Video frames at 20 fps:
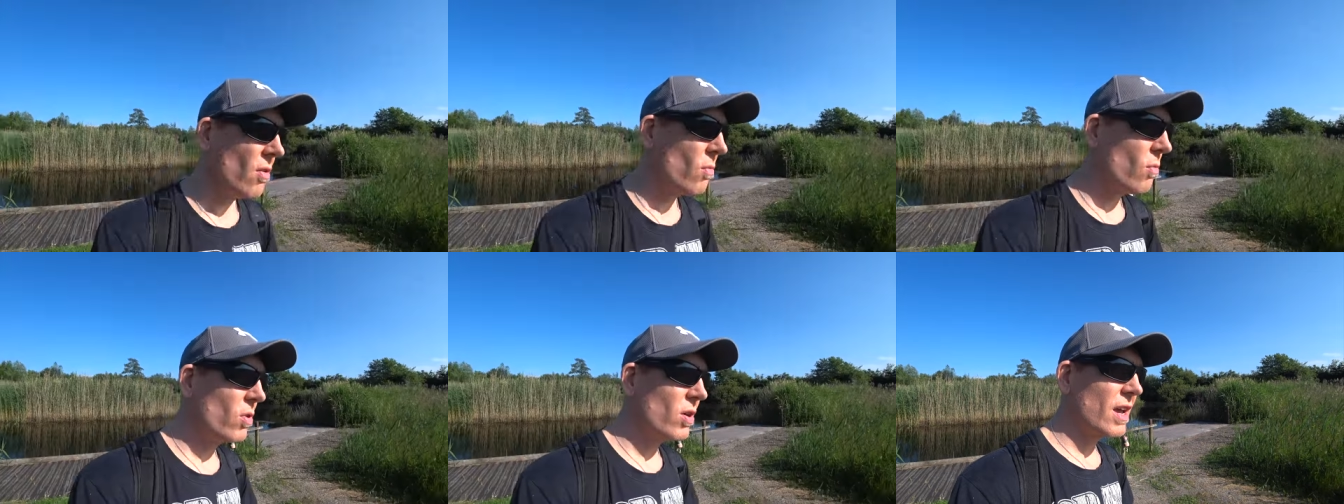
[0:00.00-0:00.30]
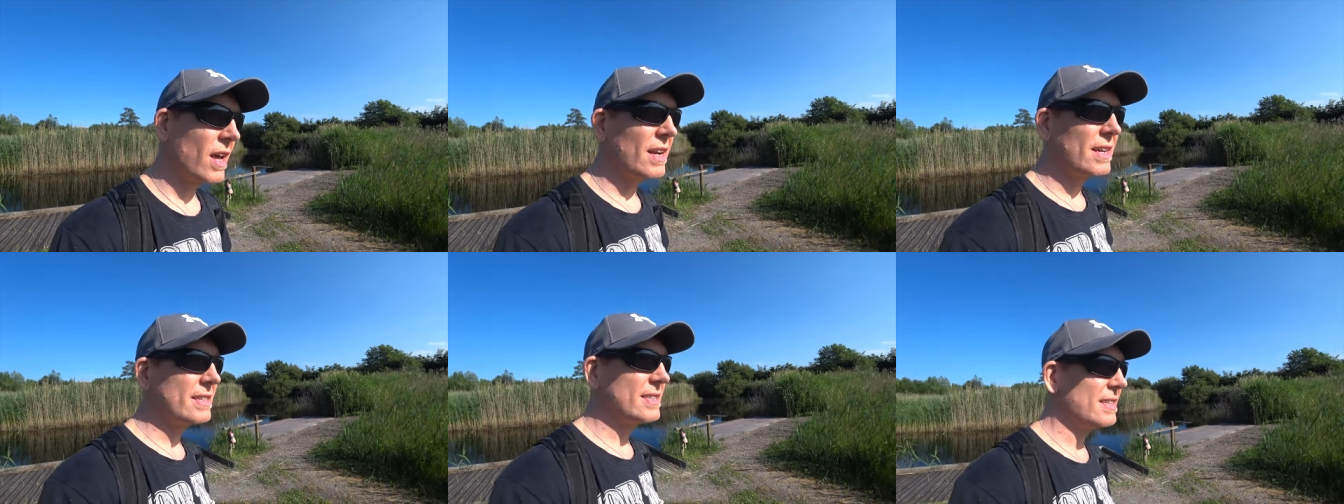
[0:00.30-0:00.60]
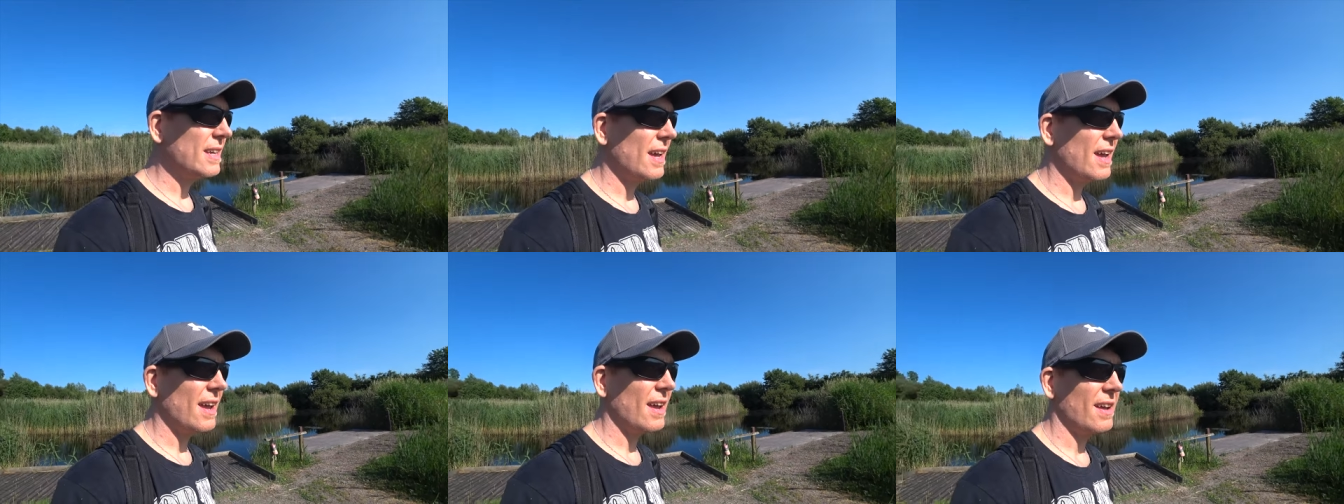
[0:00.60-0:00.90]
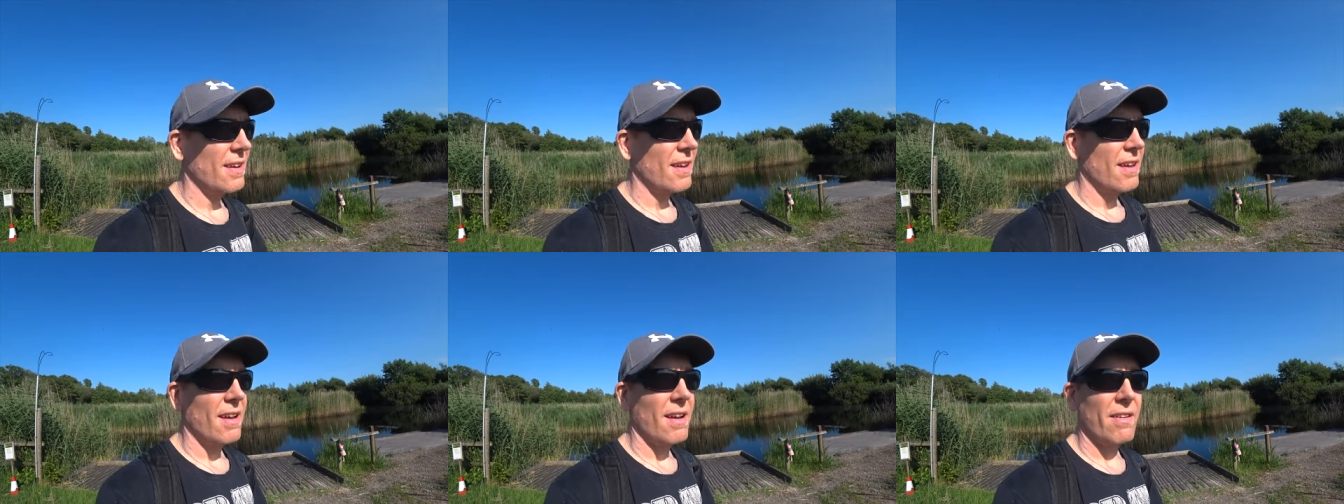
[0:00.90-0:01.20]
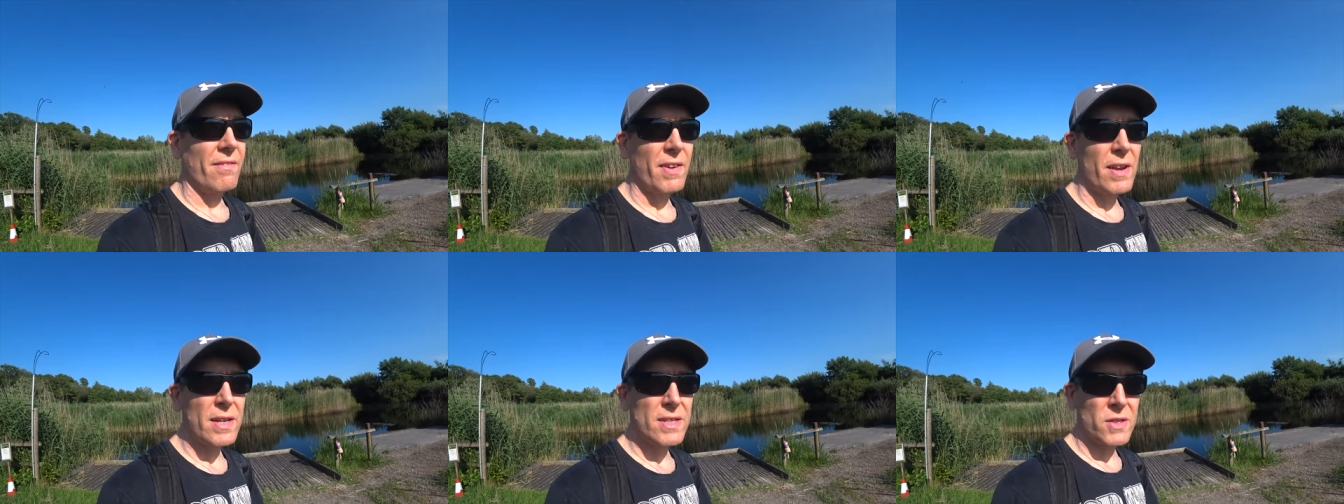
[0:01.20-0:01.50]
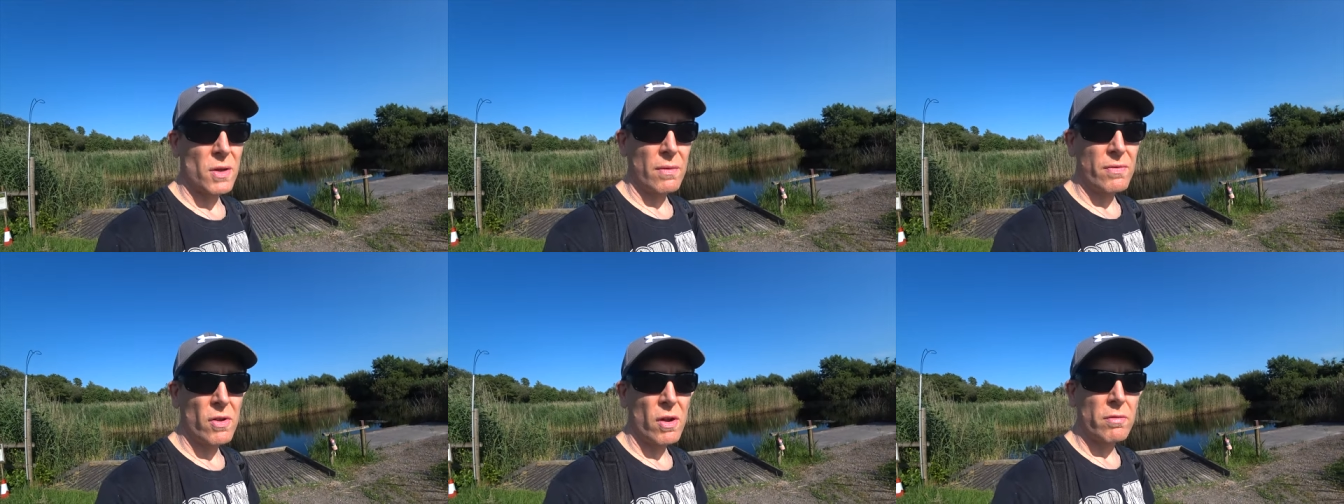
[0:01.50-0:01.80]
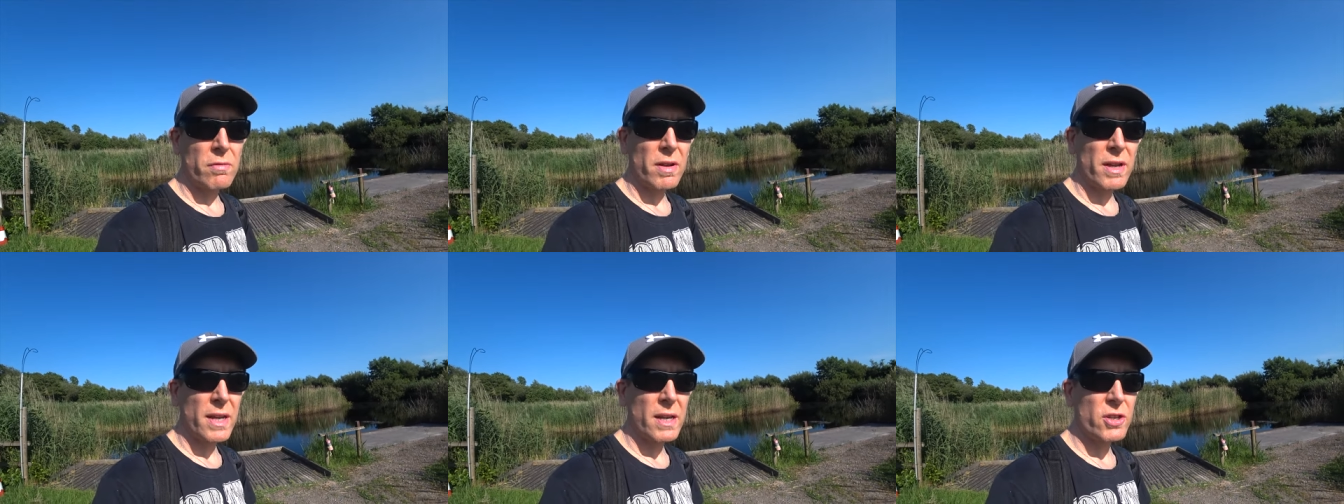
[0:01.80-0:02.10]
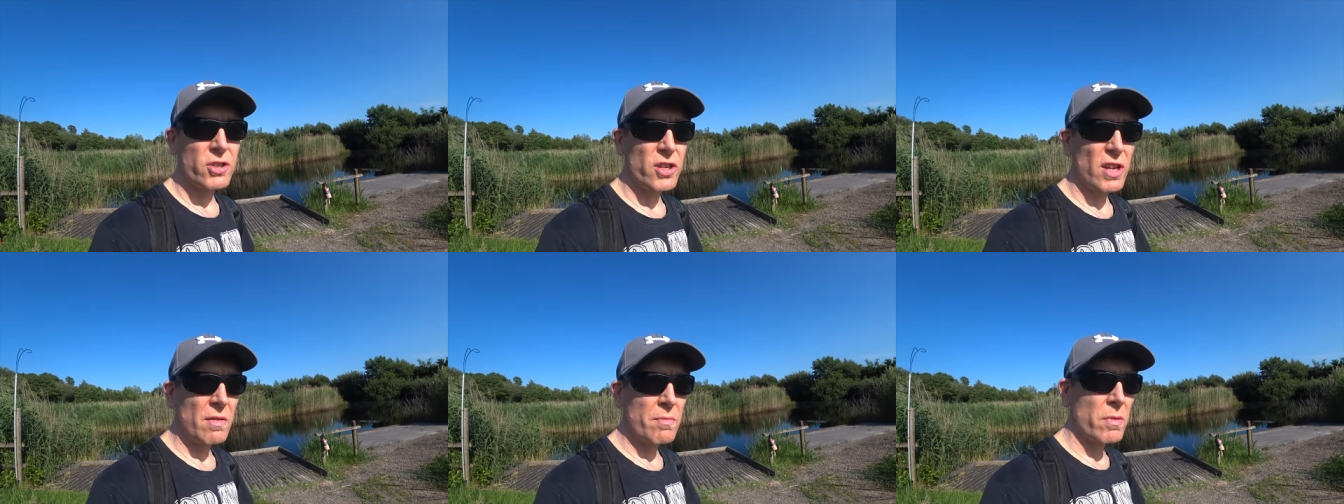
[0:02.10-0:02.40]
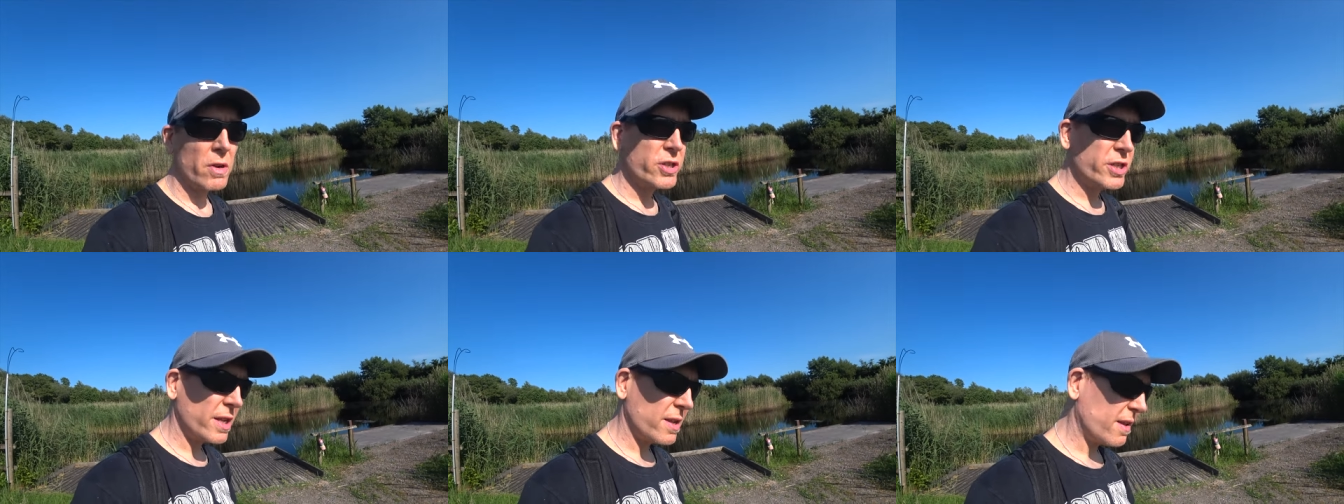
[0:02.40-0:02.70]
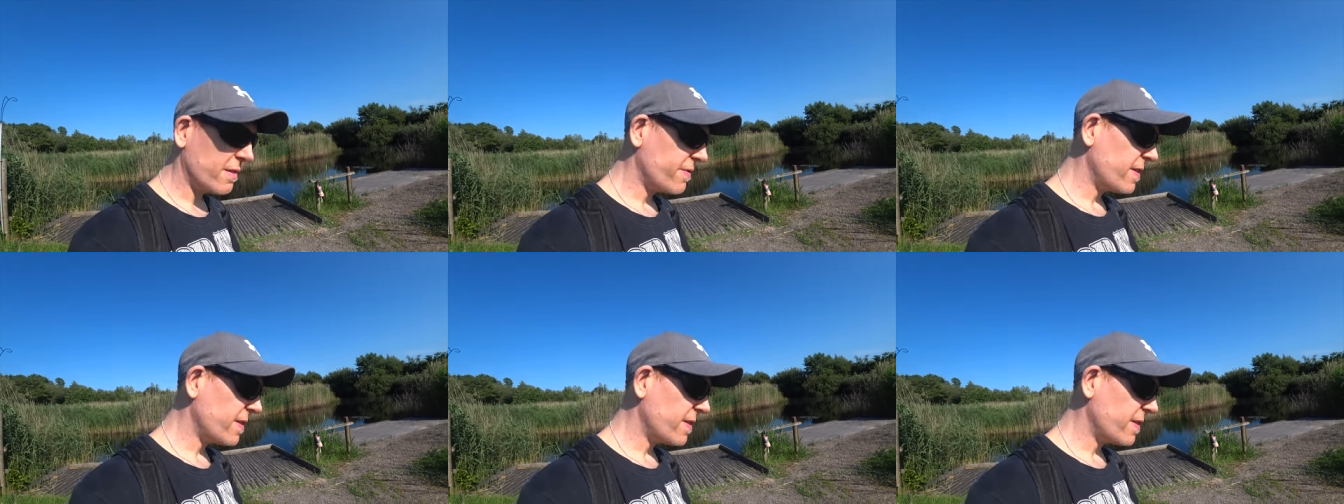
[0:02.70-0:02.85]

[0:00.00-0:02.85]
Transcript: What can I say? Feels though I've not really achieved much in this